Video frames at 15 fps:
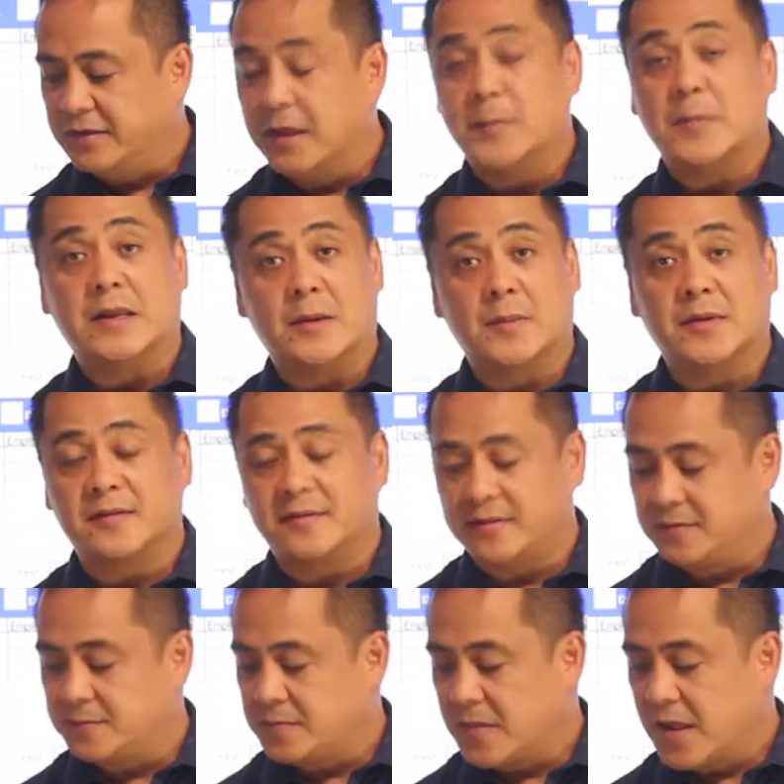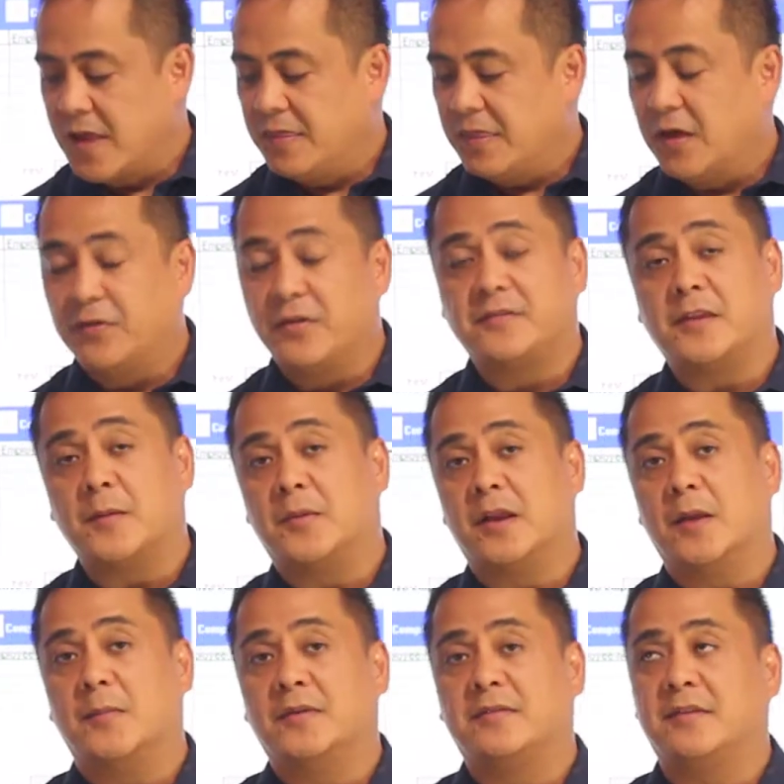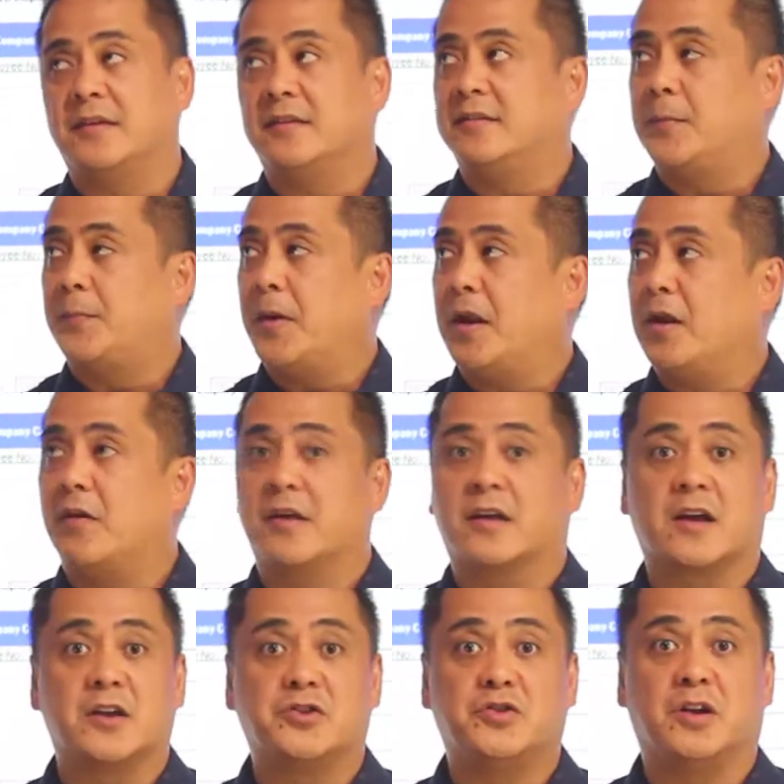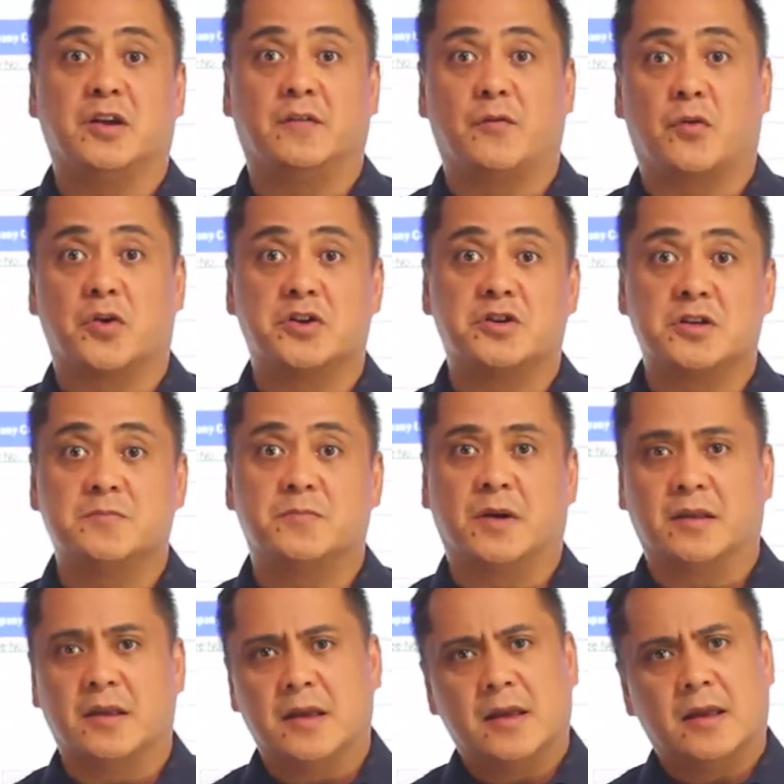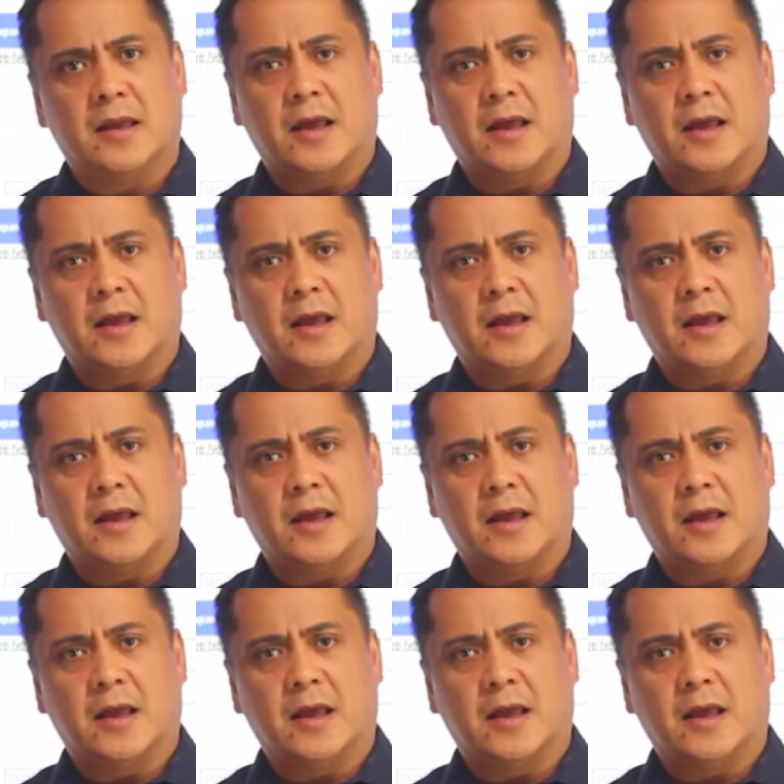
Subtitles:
de minimis. Now this de minimis is depending on the country of origin, but